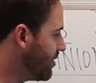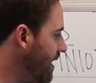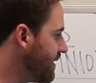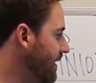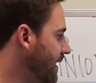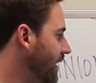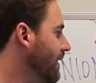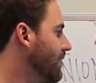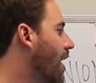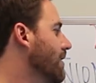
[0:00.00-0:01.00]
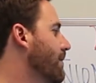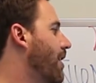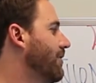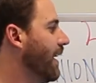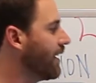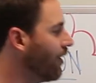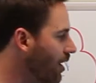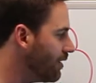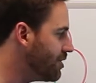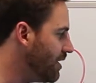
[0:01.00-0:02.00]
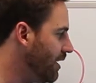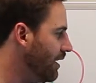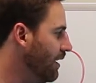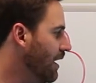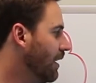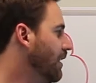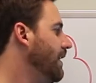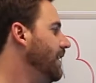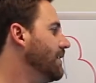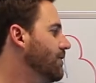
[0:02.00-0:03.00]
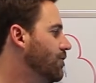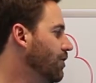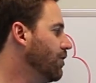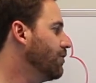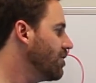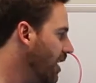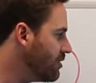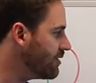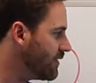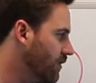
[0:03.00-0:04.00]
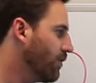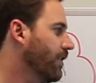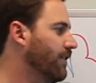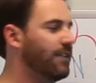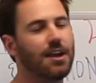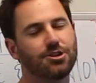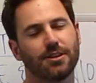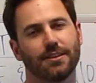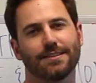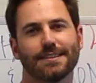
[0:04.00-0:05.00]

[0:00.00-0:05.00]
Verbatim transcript: J C talks about how technology leads to changes in an organization and the